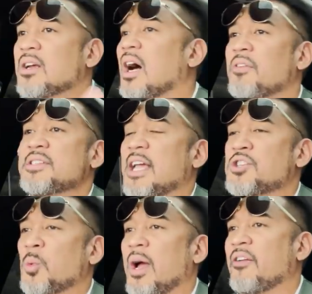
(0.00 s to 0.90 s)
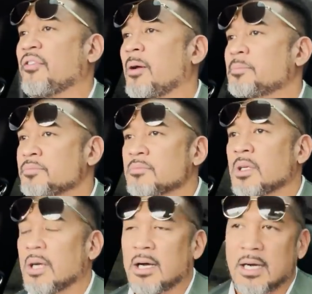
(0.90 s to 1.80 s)
conversation away from
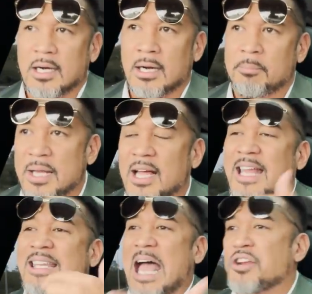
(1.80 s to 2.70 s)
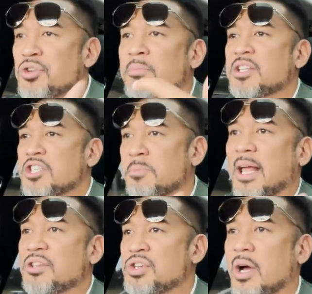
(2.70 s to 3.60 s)
being a national business
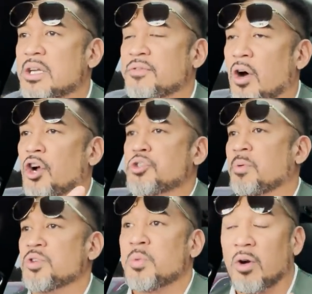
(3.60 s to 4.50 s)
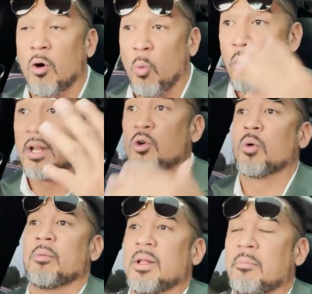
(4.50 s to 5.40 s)
plan judge for entrepreneurs. We're awarding
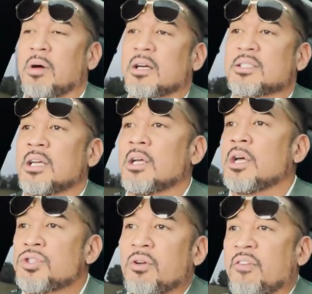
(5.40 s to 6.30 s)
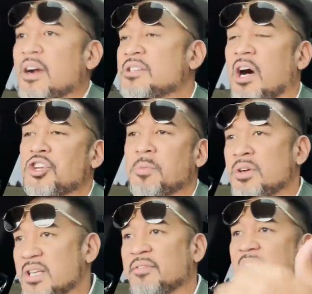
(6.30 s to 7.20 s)
$250,000 to various
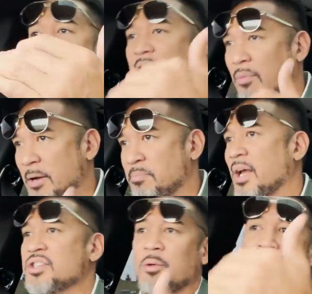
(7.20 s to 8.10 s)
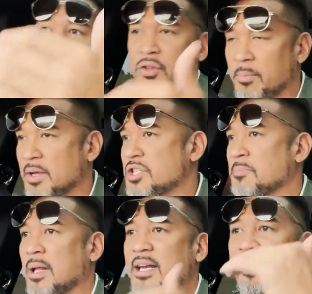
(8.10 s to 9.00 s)
entrepreneurs if they get the right pitch and we reviewed the business
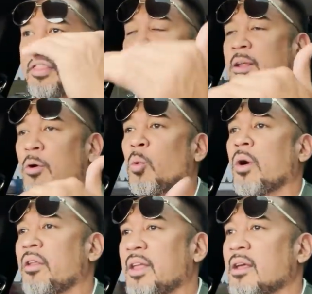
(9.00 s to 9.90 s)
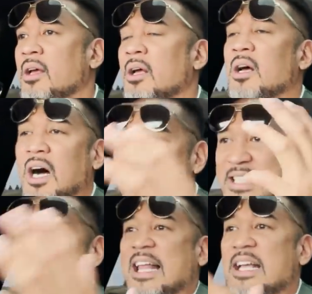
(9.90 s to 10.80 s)
plan and thought they were worthy of a
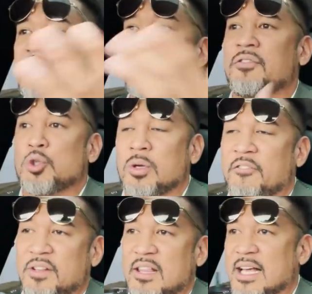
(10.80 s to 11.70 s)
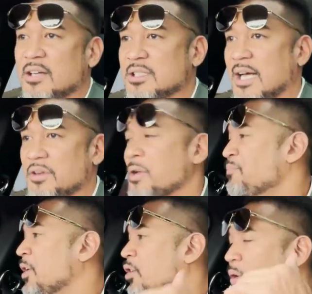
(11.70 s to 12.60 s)
slice of
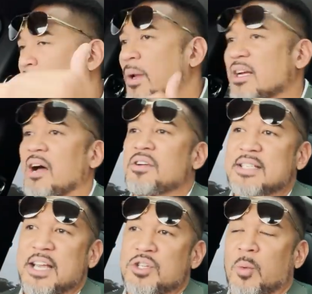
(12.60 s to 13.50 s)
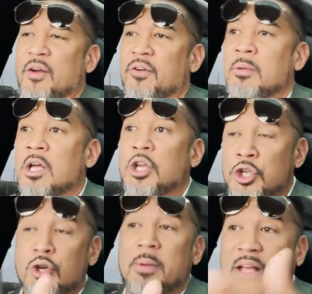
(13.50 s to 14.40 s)
$250,000. You're only one conversation away from
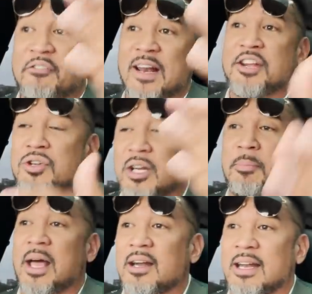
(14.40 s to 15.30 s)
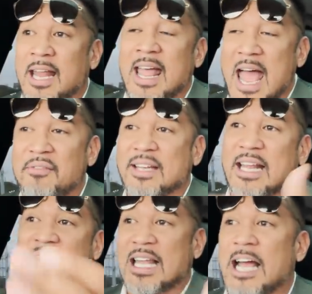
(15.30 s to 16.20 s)
you being financially independent, having
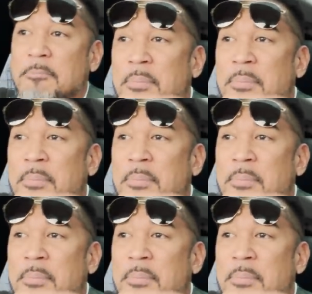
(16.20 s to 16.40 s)
that client